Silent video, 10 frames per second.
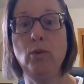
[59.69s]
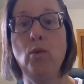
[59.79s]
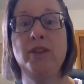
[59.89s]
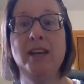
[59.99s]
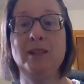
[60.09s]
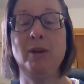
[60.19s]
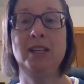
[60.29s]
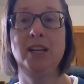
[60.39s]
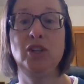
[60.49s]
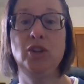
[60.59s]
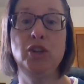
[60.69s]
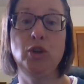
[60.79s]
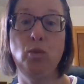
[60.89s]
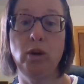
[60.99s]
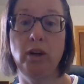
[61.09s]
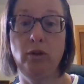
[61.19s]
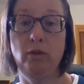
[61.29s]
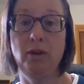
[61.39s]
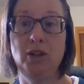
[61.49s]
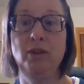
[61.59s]
with the expectation that you'll work
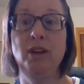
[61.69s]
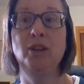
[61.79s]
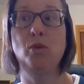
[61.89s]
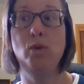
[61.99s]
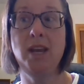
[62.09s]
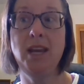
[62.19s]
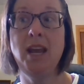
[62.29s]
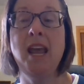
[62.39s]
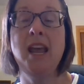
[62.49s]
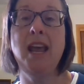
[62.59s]
it during the week